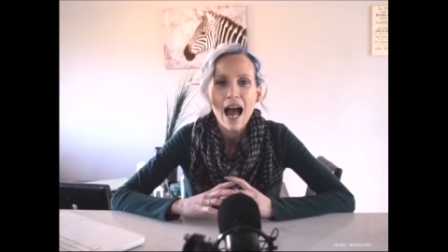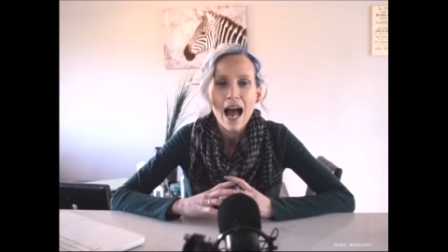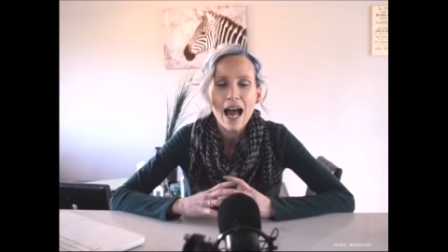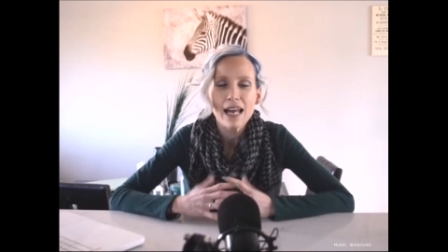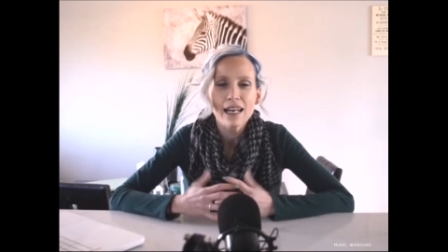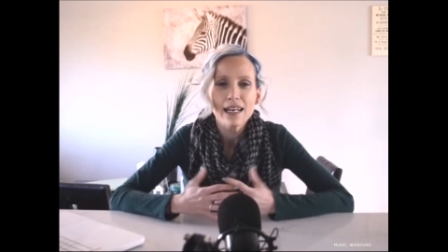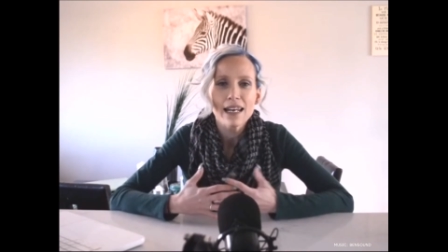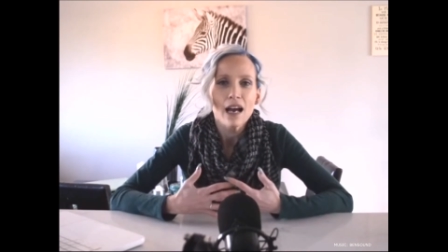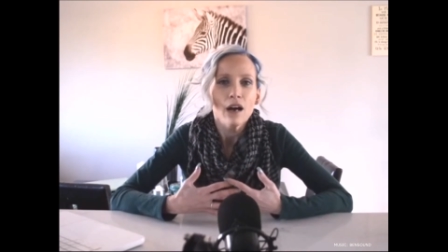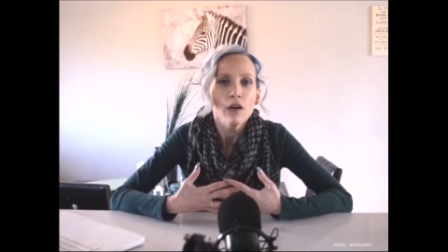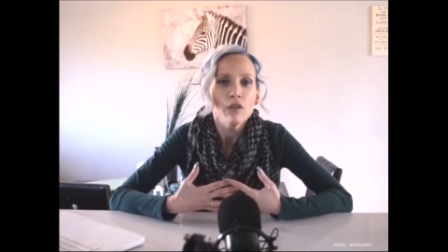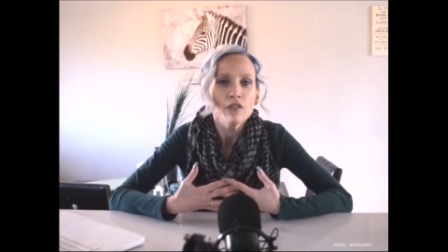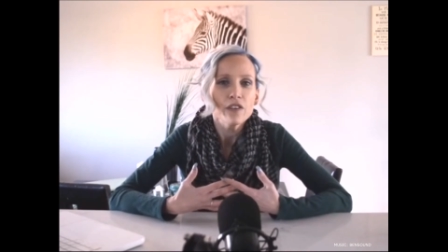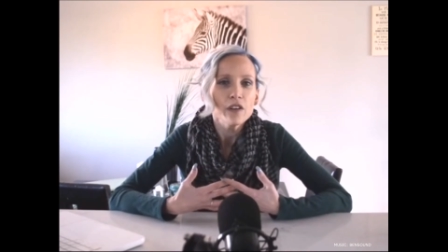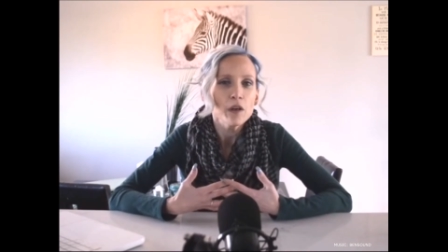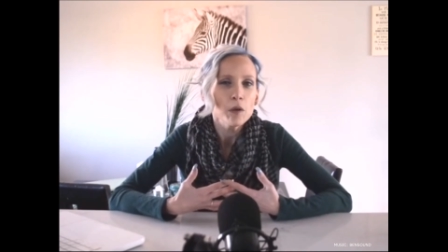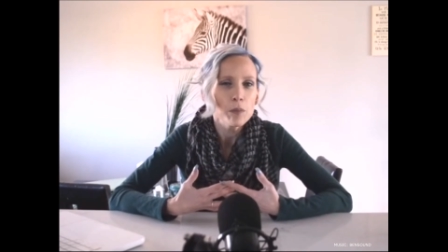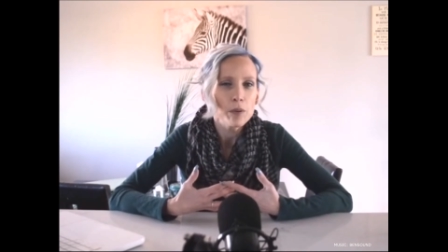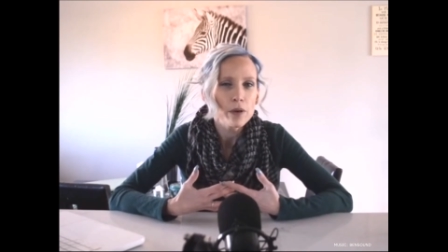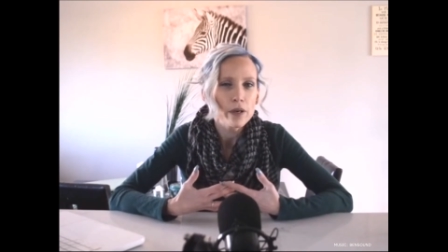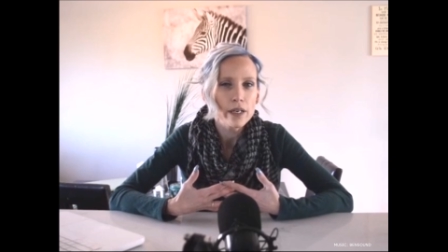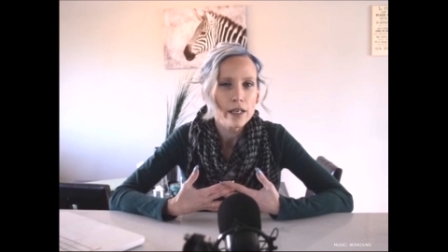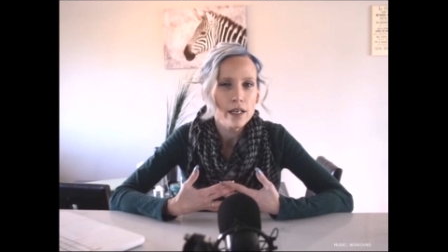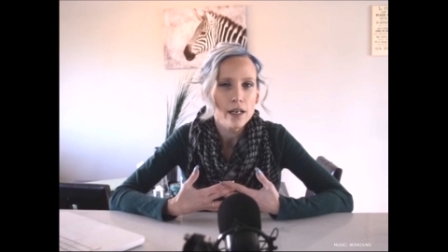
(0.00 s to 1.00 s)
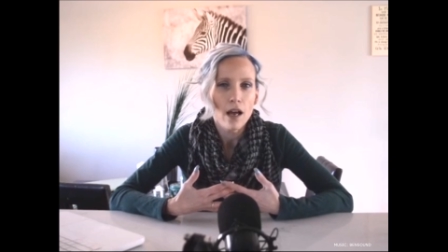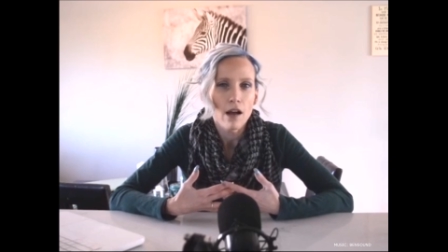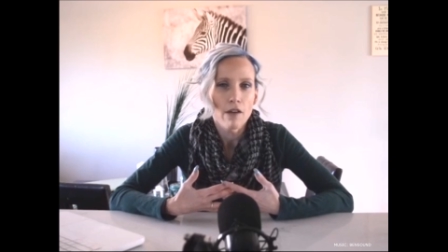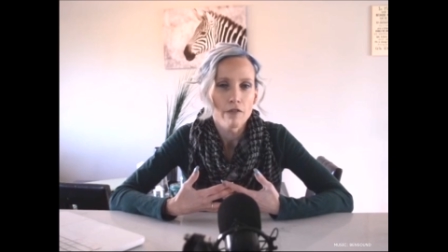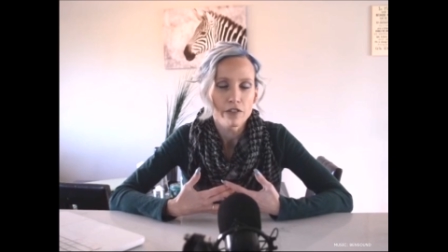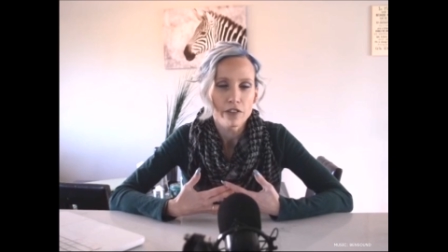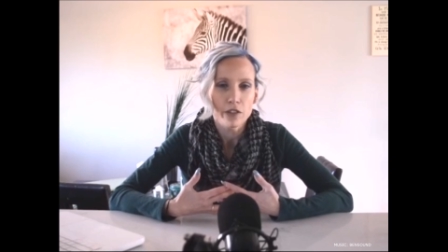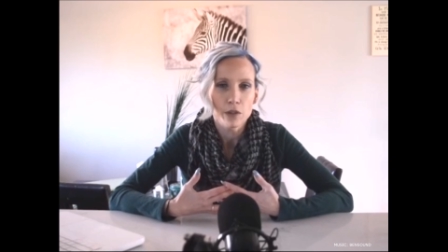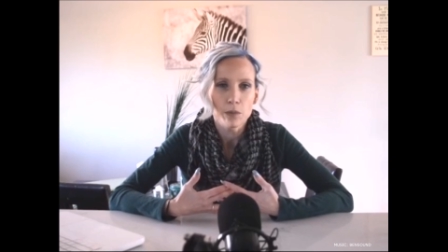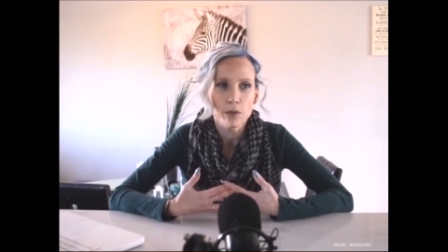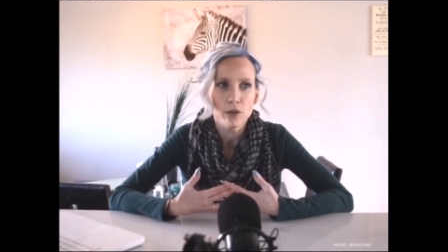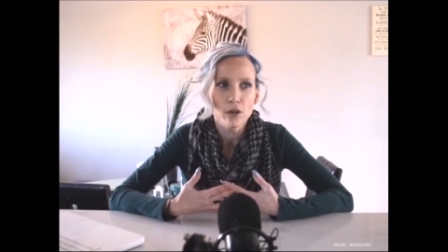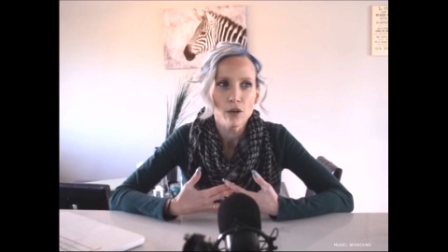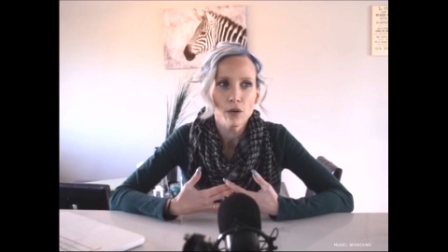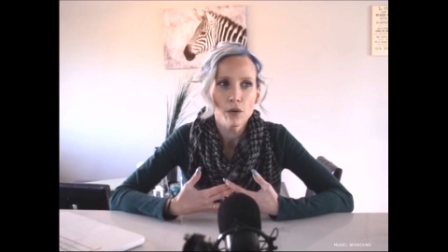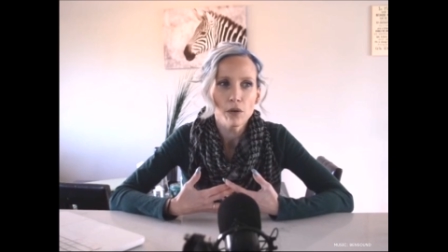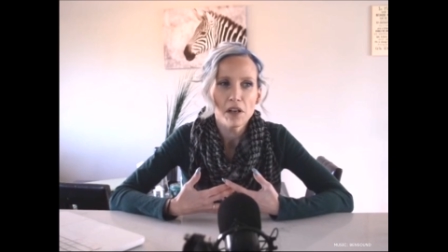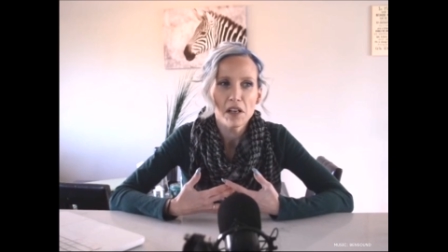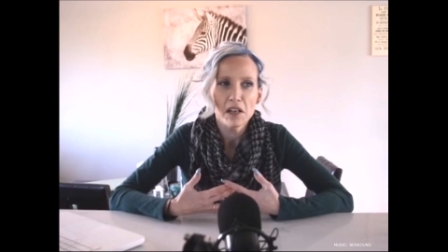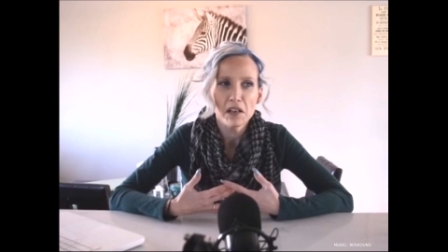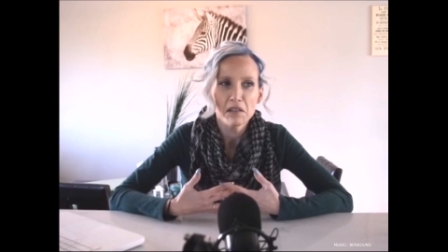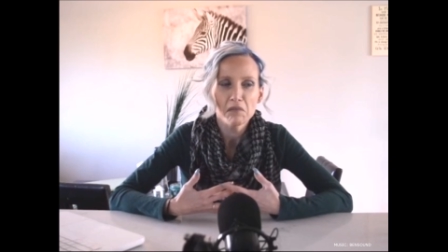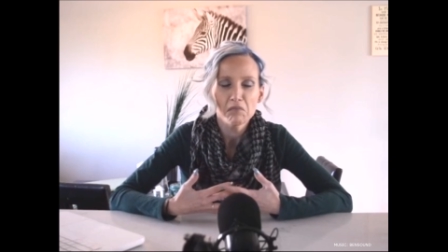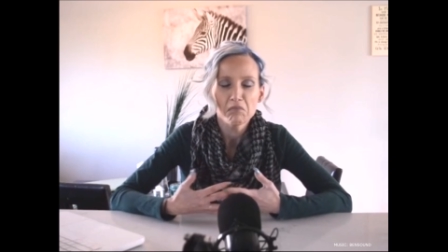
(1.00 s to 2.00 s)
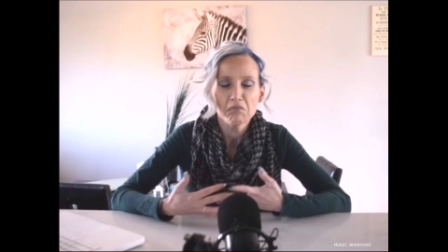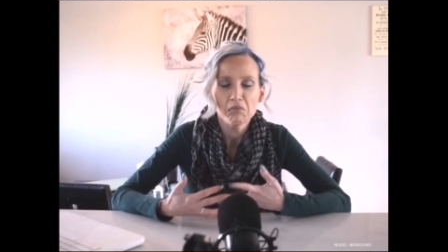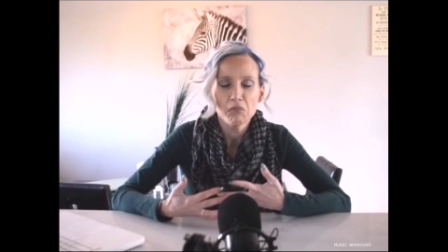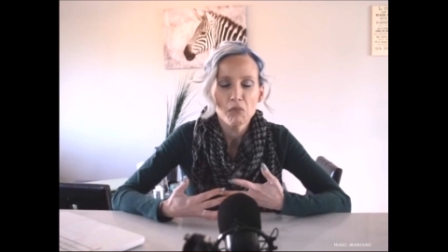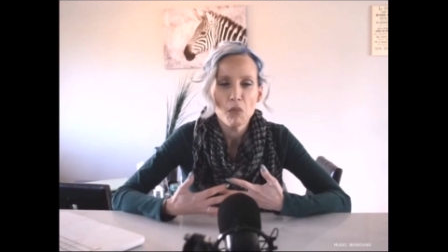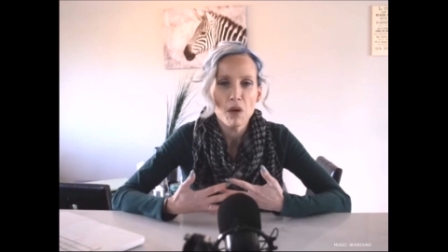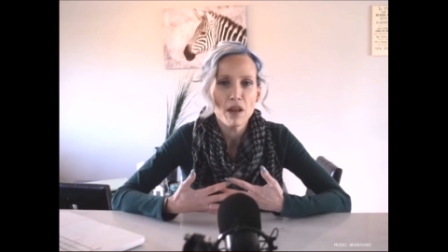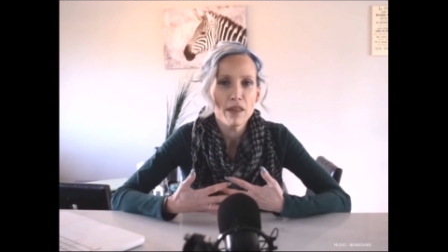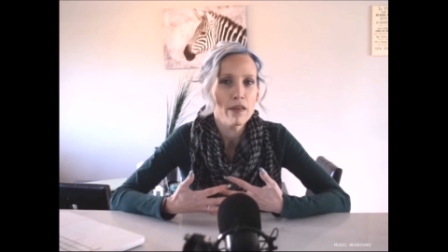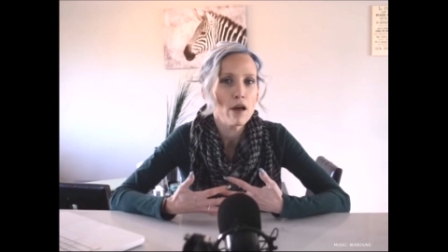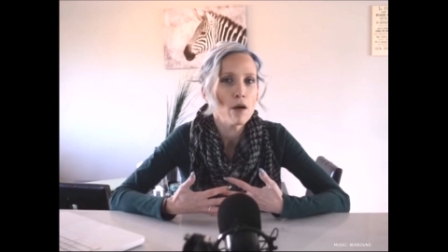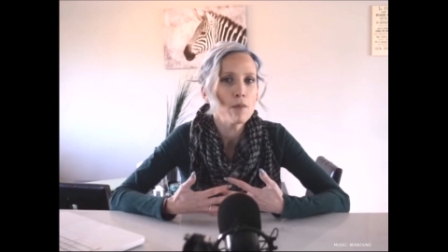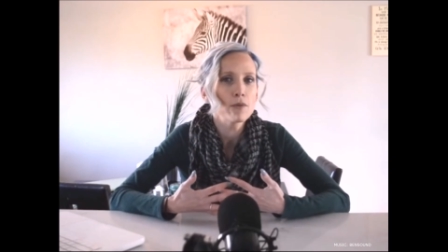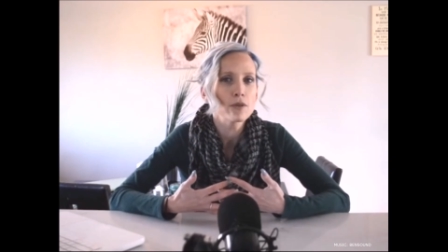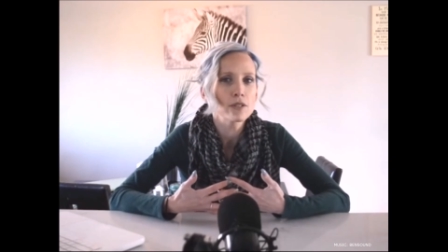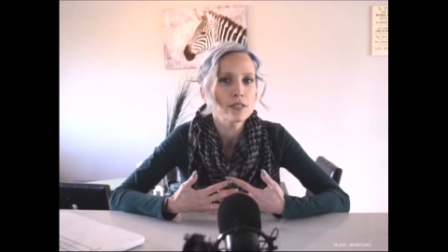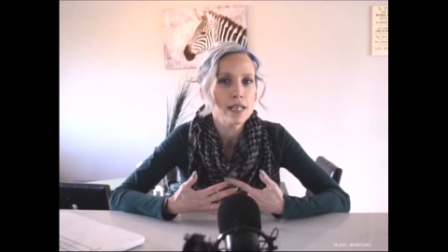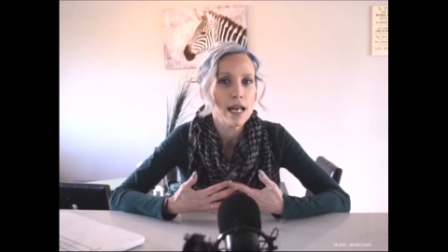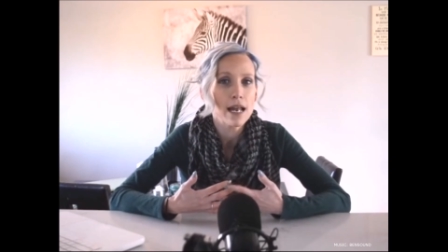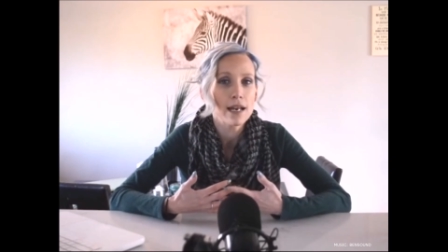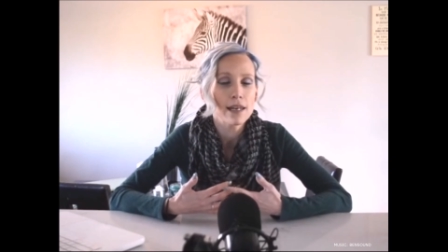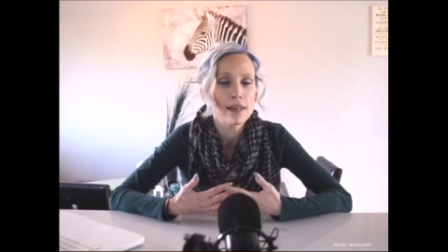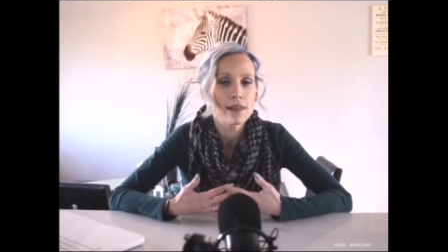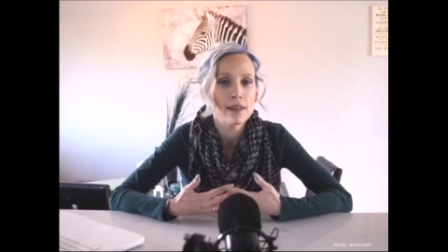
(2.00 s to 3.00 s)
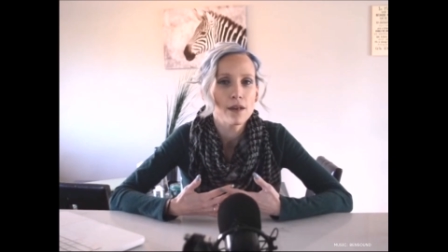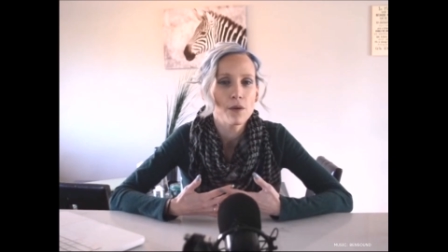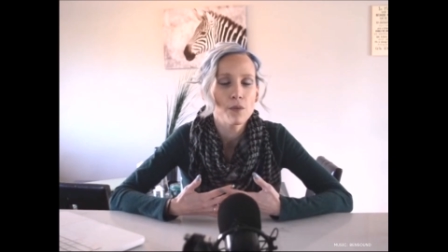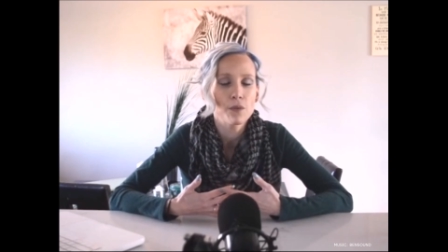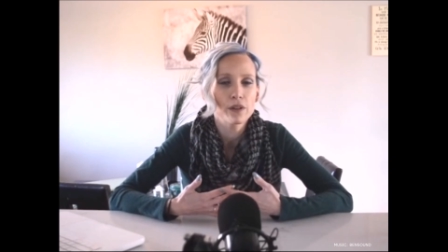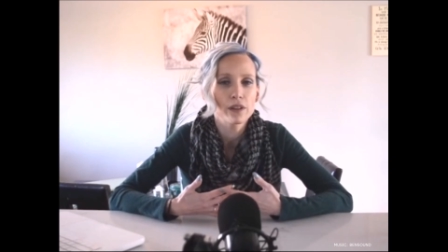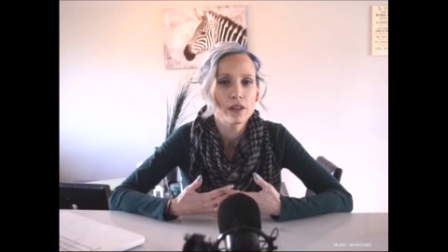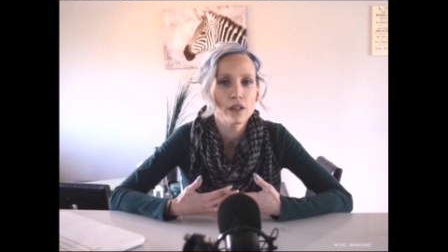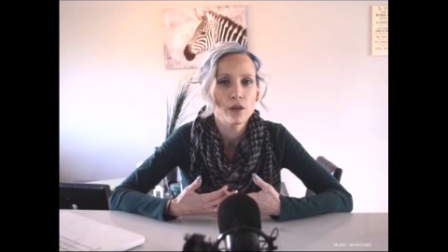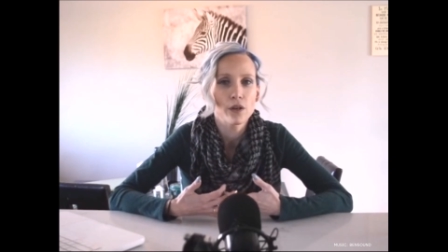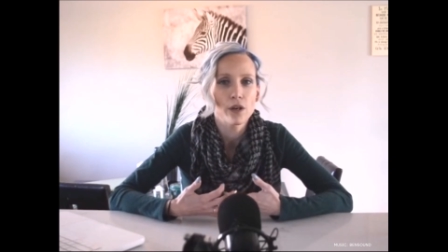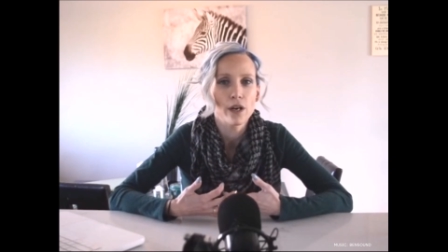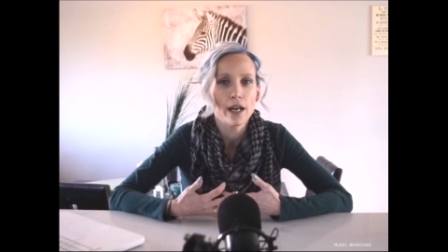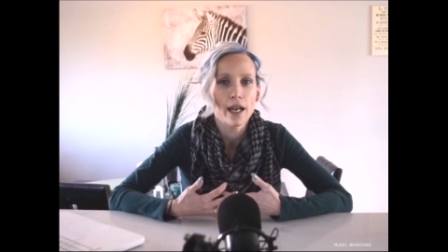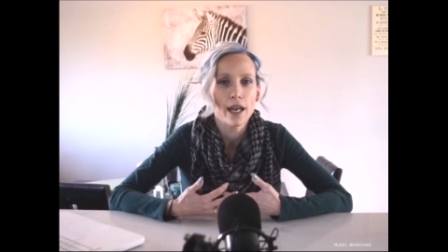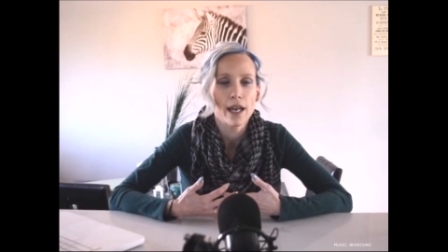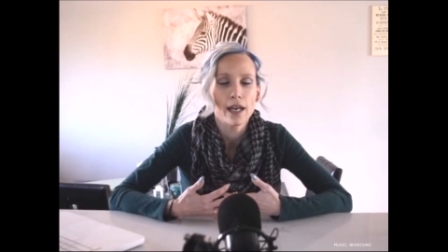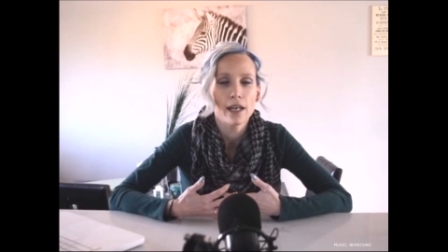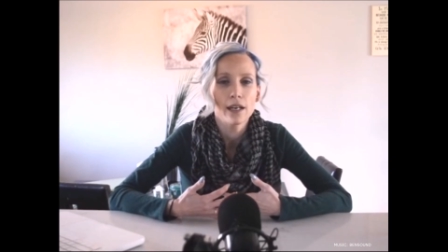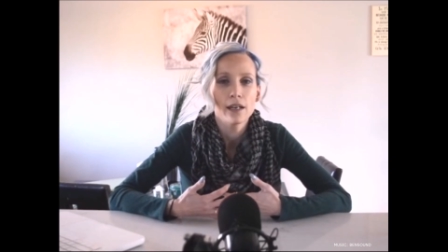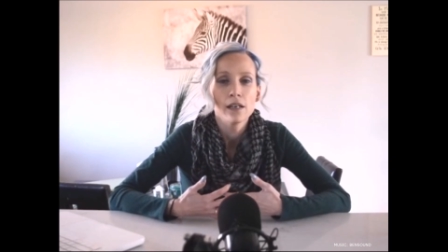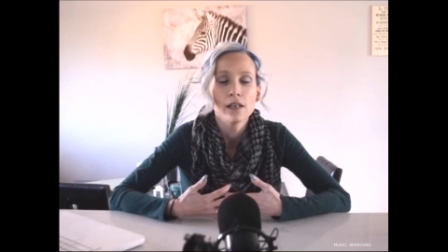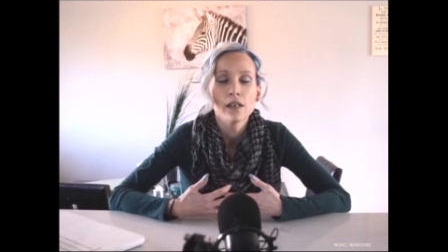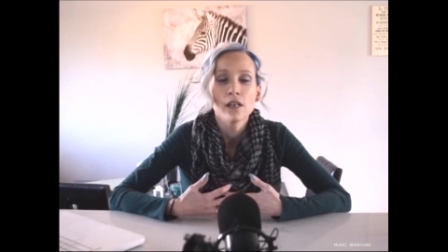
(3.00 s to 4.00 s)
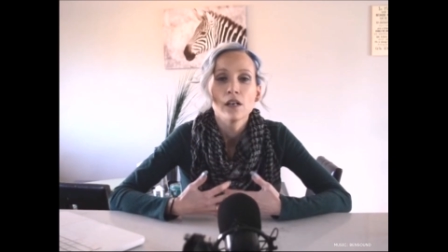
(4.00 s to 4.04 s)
I now feel pretty comfortable with almost anything with the Cricut.